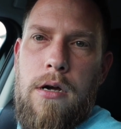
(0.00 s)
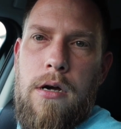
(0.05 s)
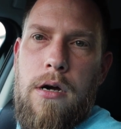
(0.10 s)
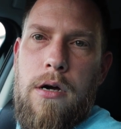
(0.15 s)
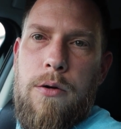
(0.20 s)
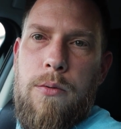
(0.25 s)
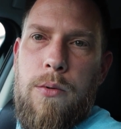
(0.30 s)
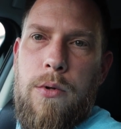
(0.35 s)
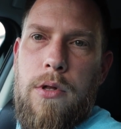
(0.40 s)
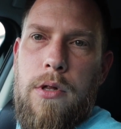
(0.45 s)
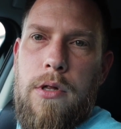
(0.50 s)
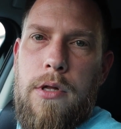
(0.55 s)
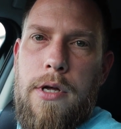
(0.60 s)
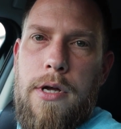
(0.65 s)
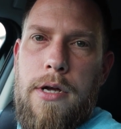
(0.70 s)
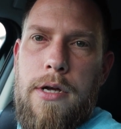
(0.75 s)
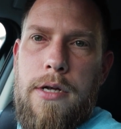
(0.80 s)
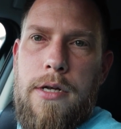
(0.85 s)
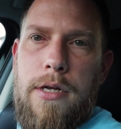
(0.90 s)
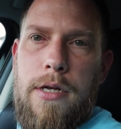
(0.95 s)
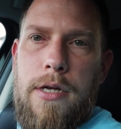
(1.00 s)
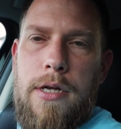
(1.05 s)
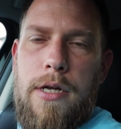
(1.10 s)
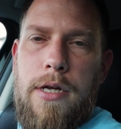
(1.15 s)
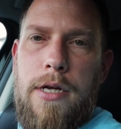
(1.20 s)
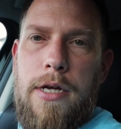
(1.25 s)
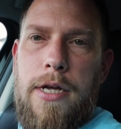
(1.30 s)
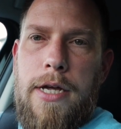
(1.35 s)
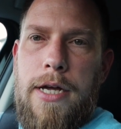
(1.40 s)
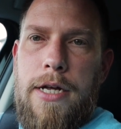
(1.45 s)
I will
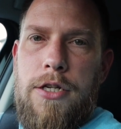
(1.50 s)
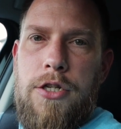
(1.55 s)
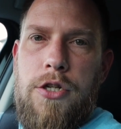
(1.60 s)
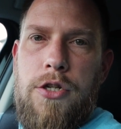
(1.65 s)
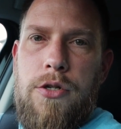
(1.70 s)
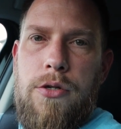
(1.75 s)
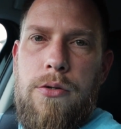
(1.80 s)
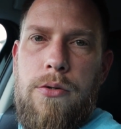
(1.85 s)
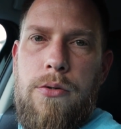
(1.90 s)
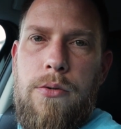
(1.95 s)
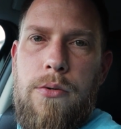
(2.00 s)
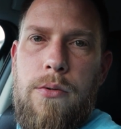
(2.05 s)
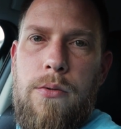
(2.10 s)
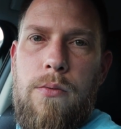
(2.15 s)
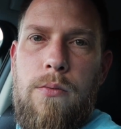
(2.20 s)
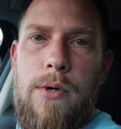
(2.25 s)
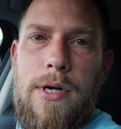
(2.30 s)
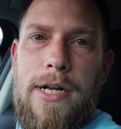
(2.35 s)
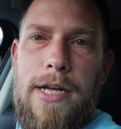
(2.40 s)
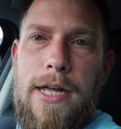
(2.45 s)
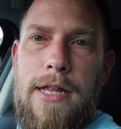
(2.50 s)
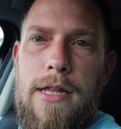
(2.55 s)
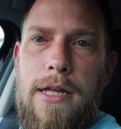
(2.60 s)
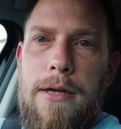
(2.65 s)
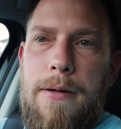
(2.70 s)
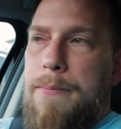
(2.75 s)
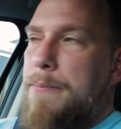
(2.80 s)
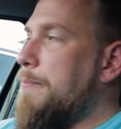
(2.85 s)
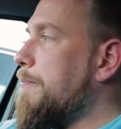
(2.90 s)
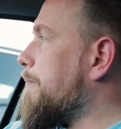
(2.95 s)
catch you when I get
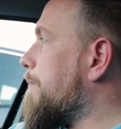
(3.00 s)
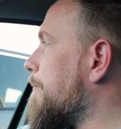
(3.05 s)
there.